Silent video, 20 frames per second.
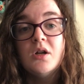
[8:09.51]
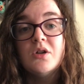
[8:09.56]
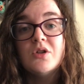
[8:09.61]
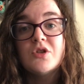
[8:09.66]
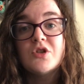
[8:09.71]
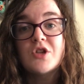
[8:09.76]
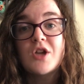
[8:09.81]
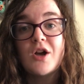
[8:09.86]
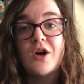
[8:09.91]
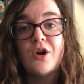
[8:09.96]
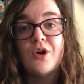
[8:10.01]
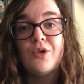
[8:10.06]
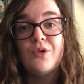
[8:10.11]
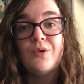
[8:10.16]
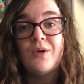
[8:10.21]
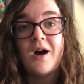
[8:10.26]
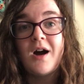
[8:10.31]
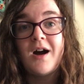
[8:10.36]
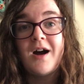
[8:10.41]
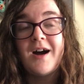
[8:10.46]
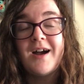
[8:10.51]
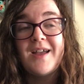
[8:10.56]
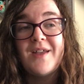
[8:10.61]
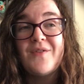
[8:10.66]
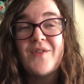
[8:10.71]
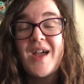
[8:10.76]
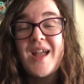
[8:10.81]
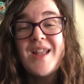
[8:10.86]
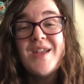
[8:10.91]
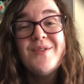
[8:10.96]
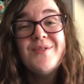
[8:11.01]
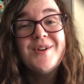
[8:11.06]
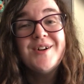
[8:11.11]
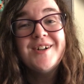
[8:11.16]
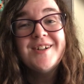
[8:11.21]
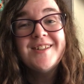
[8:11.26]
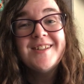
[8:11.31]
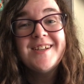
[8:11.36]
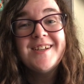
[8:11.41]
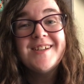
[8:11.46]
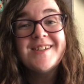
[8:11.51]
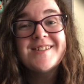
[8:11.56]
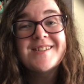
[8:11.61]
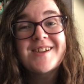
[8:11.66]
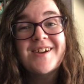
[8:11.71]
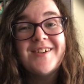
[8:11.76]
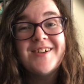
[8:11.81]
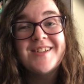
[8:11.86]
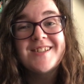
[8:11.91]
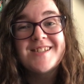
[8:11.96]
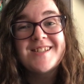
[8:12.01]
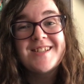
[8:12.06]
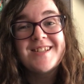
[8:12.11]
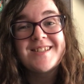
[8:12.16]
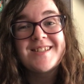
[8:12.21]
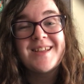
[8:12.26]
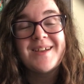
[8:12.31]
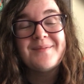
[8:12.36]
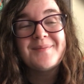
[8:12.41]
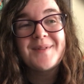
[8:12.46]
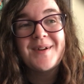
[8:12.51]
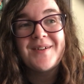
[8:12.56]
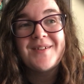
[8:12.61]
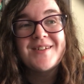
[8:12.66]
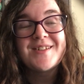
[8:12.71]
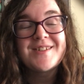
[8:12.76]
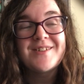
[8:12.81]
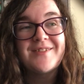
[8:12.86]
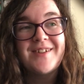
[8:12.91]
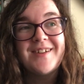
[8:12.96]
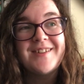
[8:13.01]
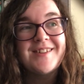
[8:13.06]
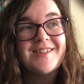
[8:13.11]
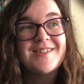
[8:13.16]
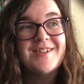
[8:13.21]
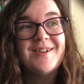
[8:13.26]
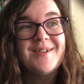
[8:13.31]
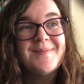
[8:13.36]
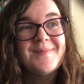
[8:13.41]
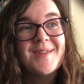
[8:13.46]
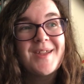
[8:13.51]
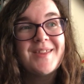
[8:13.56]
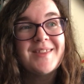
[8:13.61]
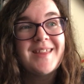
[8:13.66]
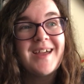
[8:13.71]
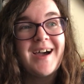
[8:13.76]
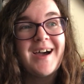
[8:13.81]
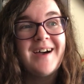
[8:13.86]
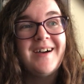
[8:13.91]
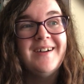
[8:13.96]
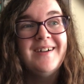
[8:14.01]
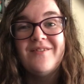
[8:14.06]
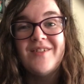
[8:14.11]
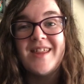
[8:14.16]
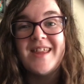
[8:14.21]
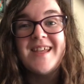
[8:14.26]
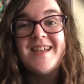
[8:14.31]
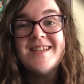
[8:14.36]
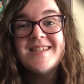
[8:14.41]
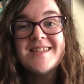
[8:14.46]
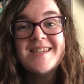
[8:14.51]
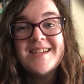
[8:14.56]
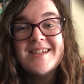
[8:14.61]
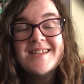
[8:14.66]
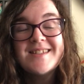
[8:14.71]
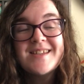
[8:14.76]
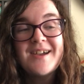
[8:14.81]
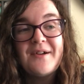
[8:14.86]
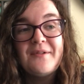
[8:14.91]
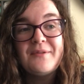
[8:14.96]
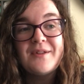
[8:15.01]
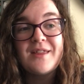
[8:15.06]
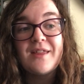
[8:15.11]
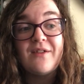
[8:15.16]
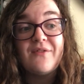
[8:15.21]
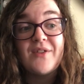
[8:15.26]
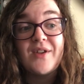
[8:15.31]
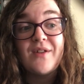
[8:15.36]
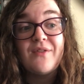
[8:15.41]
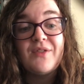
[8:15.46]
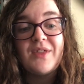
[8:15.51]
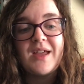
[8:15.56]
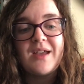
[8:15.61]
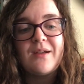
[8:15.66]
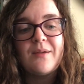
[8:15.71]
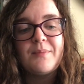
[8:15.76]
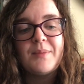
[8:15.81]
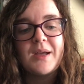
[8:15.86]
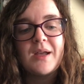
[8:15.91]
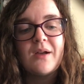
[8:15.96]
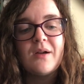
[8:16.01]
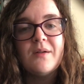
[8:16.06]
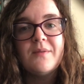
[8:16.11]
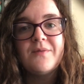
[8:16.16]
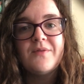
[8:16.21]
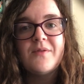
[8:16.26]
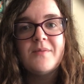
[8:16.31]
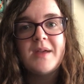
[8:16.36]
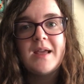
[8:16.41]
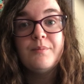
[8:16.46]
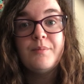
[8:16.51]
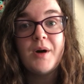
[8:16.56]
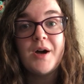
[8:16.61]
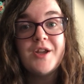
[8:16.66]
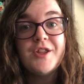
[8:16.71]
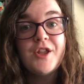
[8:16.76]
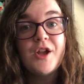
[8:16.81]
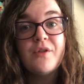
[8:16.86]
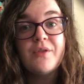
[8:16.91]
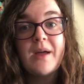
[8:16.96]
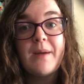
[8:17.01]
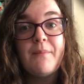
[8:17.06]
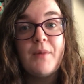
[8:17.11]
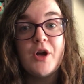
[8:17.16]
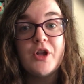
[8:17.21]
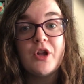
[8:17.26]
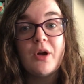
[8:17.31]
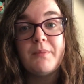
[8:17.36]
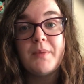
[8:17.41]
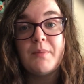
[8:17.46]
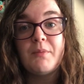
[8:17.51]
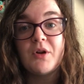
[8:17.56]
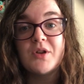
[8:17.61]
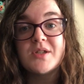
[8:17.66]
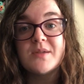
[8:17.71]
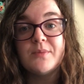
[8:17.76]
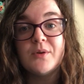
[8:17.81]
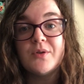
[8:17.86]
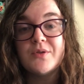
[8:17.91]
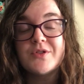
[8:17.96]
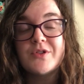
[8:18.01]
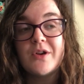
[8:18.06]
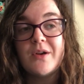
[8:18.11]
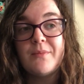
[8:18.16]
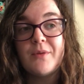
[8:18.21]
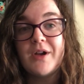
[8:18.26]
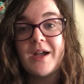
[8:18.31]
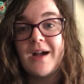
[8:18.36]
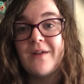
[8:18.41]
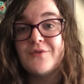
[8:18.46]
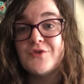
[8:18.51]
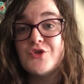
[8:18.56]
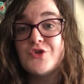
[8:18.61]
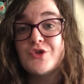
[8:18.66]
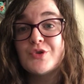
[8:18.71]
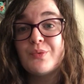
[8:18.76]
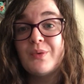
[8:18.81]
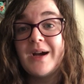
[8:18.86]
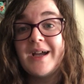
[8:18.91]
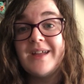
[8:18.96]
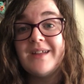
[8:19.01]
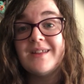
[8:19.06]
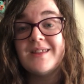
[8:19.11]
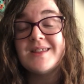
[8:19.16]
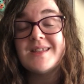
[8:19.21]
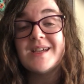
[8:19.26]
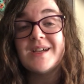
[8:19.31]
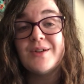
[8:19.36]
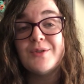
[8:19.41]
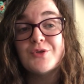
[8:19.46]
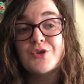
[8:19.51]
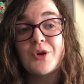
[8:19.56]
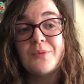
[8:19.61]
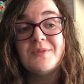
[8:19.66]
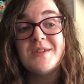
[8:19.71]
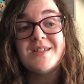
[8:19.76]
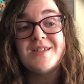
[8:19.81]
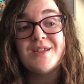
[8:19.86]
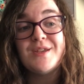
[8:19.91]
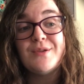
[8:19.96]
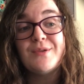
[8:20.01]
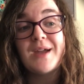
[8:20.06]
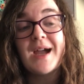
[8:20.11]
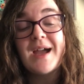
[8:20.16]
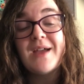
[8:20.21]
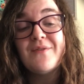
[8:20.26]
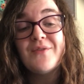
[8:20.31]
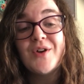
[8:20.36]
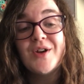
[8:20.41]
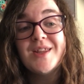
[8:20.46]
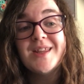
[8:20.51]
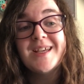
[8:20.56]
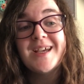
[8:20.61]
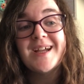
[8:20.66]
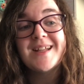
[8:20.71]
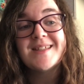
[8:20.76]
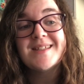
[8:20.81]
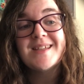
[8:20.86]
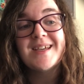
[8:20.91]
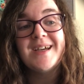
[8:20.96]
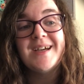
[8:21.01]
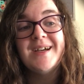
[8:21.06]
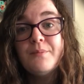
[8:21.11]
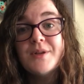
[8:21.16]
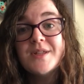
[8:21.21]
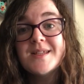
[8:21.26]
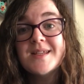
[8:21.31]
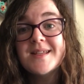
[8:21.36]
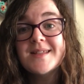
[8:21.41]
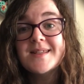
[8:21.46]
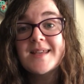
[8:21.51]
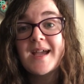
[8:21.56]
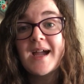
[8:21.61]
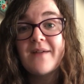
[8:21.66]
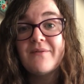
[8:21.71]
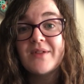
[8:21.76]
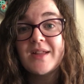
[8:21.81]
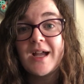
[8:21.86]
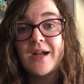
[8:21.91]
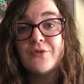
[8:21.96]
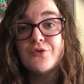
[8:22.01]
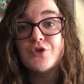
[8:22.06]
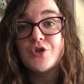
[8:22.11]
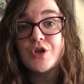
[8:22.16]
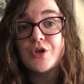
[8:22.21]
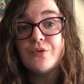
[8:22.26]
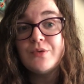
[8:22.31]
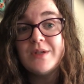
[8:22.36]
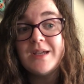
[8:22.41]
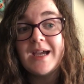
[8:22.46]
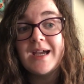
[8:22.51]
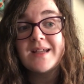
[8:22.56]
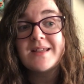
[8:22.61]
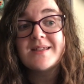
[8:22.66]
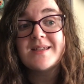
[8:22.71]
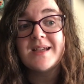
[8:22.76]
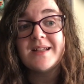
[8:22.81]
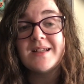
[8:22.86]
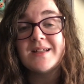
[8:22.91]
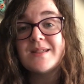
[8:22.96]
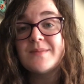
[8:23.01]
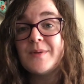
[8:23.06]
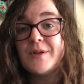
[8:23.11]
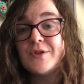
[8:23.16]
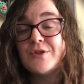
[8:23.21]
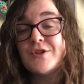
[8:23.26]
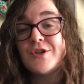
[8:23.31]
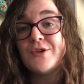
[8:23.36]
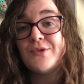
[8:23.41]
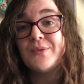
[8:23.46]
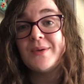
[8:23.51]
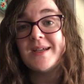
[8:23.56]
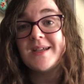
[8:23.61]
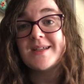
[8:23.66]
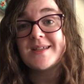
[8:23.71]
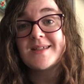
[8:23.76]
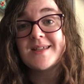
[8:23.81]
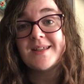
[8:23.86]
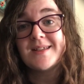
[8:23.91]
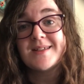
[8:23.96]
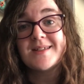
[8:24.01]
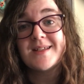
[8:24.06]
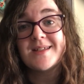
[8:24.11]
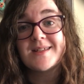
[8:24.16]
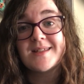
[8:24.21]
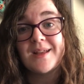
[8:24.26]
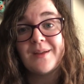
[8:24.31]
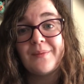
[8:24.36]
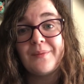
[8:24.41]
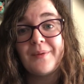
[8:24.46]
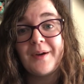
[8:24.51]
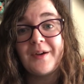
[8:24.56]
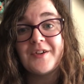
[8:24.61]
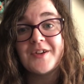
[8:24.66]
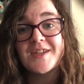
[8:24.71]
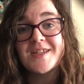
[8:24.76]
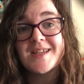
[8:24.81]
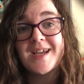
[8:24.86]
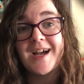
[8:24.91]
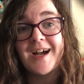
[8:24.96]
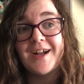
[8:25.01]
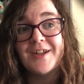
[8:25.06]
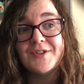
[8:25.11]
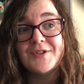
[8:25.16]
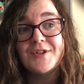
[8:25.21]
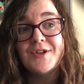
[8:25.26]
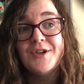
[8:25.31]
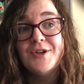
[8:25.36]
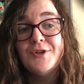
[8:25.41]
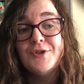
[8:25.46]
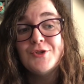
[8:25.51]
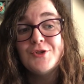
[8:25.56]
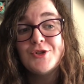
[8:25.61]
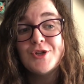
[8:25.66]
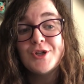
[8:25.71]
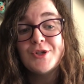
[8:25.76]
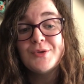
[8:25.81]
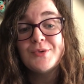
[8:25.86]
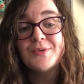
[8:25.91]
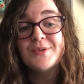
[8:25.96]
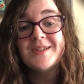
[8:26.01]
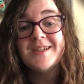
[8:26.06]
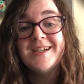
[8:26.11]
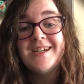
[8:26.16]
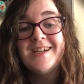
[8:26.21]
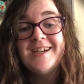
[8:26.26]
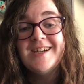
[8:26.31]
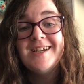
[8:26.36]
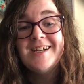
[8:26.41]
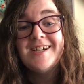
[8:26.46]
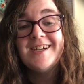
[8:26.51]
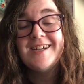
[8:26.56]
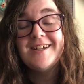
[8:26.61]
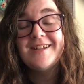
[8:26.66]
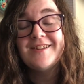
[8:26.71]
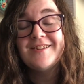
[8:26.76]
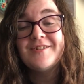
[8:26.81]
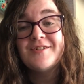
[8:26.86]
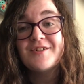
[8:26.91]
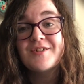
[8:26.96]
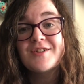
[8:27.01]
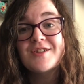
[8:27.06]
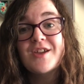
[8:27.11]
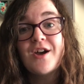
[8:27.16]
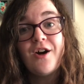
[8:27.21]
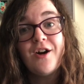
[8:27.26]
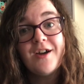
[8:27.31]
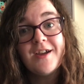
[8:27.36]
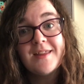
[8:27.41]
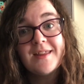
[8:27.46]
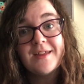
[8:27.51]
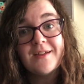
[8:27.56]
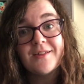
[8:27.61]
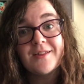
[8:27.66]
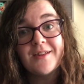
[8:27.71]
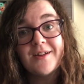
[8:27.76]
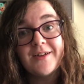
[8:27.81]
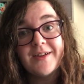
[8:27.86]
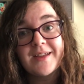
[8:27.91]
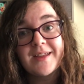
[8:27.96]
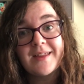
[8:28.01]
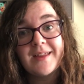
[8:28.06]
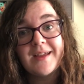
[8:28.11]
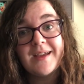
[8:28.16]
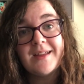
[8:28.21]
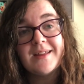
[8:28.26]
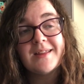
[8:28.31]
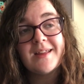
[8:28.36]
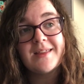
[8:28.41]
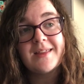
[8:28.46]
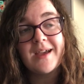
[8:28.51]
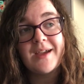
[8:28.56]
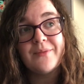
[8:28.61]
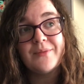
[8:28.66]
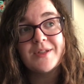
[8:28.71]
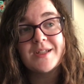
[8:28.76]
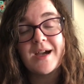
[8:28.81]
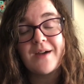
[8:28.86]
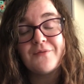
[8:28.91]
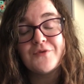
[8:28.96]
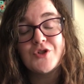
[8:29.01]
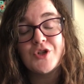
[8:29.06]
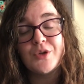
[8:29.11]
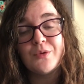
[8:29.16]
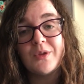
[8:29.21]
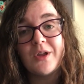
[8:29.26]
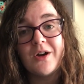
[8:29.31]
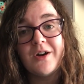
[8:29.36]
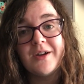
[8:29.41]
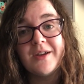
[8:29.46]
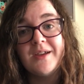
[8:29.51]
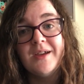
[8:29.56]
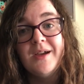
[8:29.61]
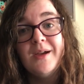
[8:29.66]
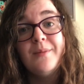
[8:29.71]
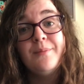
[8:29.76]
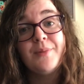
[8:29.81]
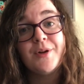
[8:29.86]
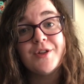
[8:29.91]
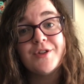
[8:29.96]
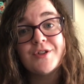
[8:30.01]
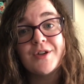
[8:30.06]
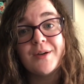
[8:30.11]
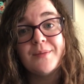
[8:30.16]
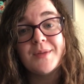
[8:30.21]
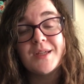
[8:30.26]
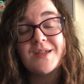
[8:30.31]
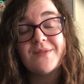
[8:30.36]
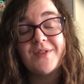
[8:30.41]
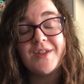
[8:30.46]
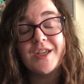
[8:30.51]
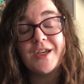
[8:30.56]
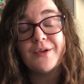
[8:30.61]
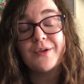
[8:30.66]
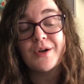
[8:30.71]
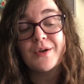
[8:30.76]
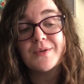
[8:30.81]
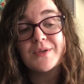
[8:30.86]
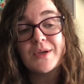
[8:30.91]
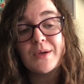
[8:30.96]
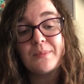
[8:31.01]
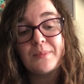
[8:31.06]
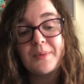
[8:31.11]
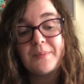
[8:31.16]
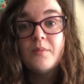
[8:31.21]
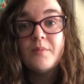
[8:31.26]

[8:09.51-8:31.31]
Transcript: So if anyone is going to Disneyland Paris around the time that that releases, I would love it if they could pick it up for me, but I know that might not be possible, so I might have to just wait until Shop Disney U K finally gets it. But since they haven't had June yet, and it's been two weeks since Disneyland Paris had June, it looks highly unlikely that they would have July by the time this video goes up.